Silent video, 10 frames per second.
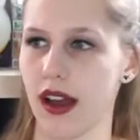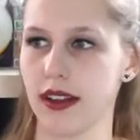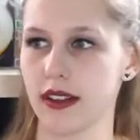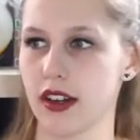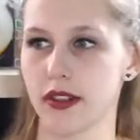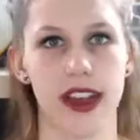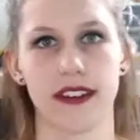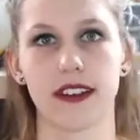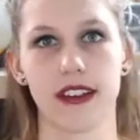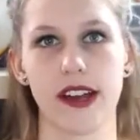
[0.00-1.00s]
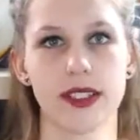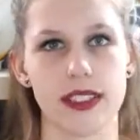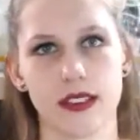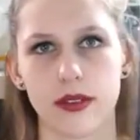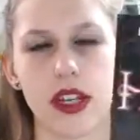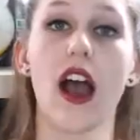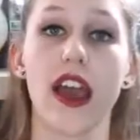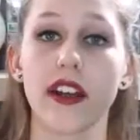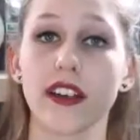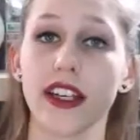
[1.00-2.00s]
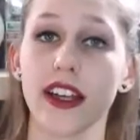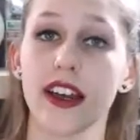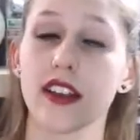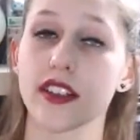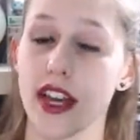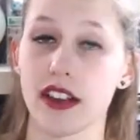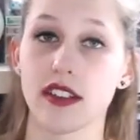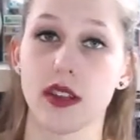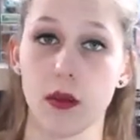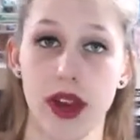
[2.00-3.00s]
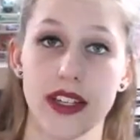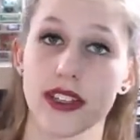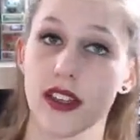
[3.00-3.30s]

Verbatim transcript: I didn't know that, now I do. Harry tells Bess